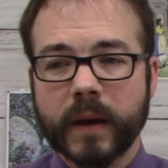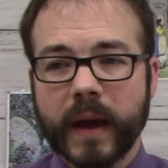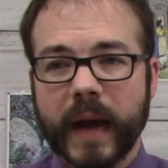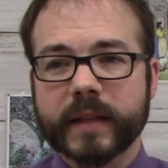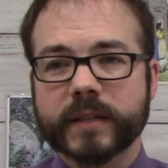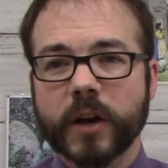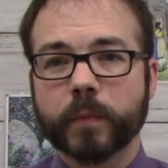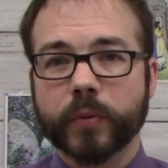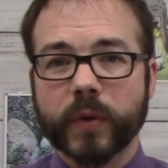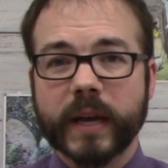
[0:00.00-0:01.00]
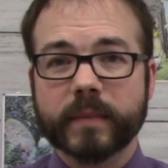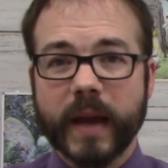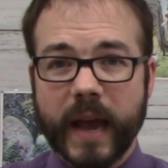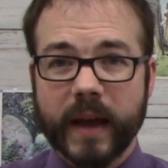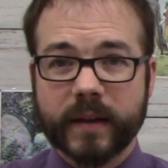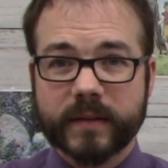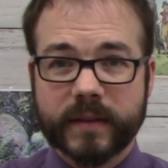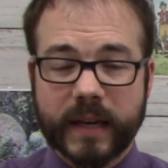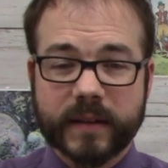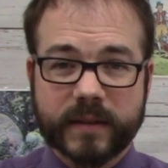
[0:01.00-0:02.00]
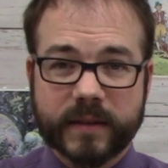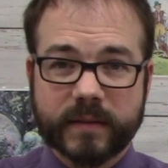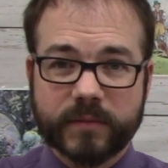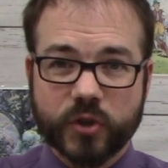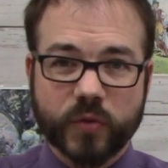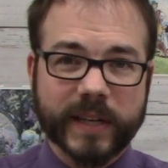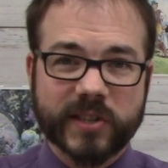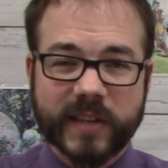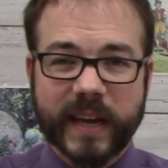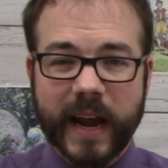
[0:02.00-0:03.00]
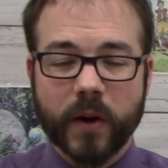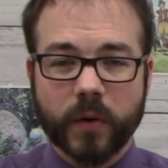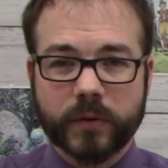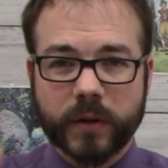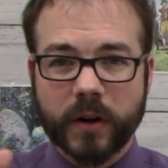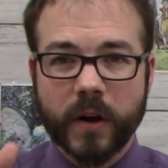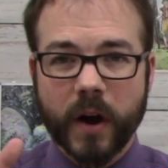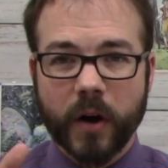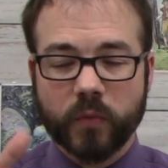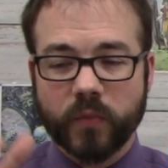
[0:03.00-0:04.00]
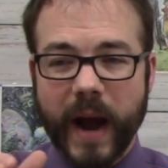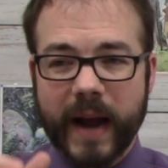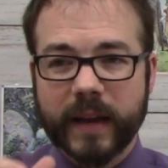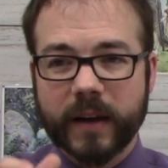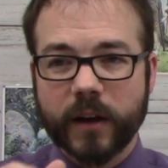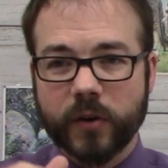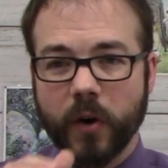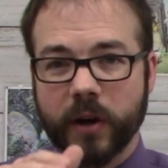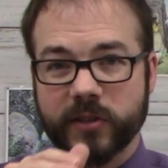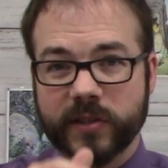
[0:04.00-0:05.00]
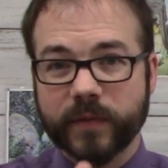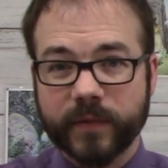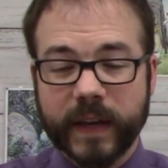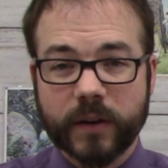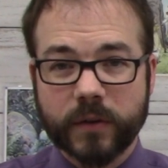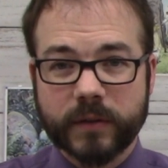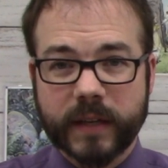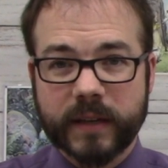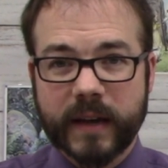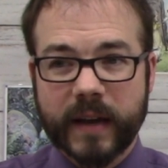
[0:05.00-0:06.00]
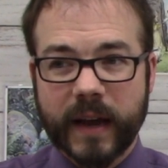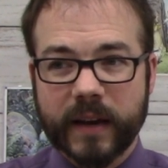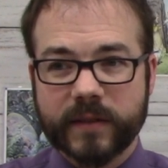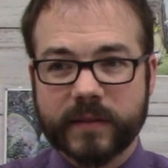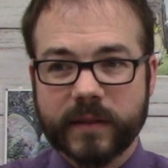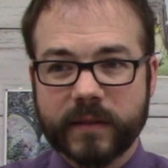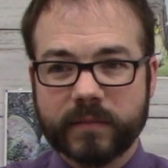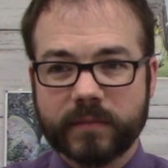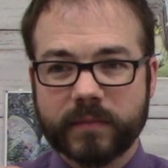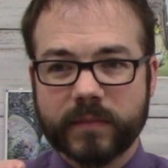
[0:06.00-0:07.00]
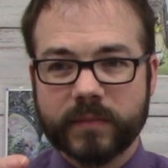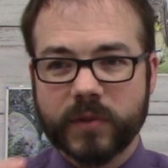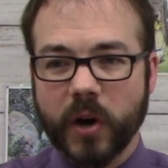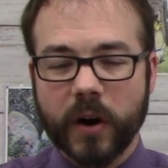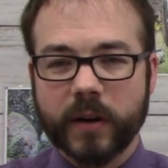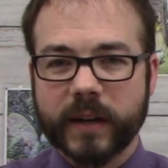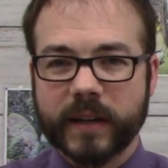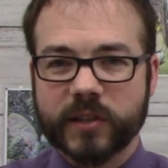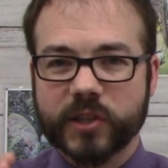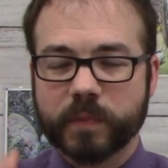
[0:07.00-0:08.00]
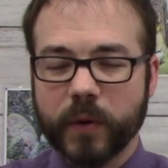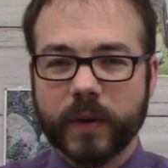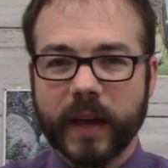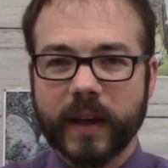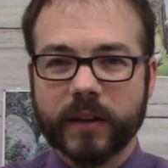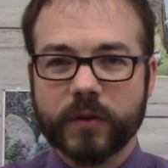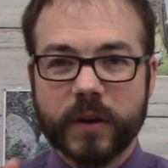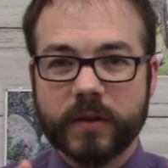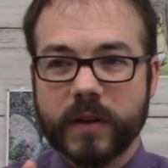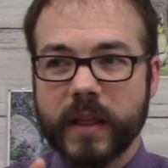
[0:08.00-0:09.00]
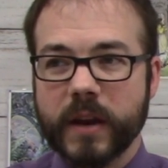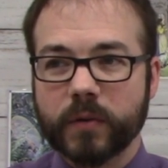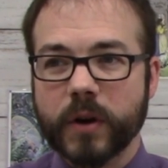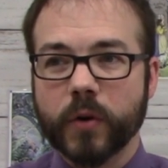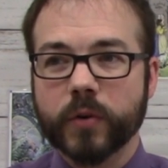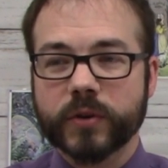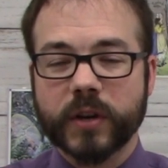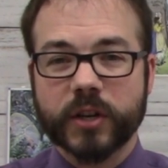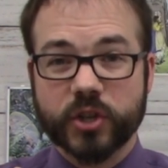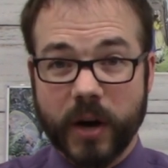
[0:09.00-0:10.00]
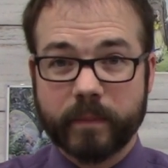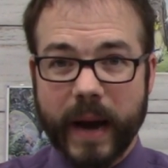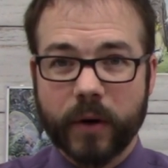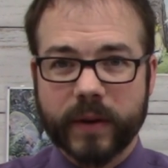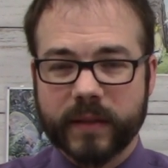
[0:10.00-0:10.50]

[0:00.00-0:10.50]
And so Priam and his trusty herald are, are riding across the field and, and it's dark and it's spooky and you, they don't know who's going to jump out at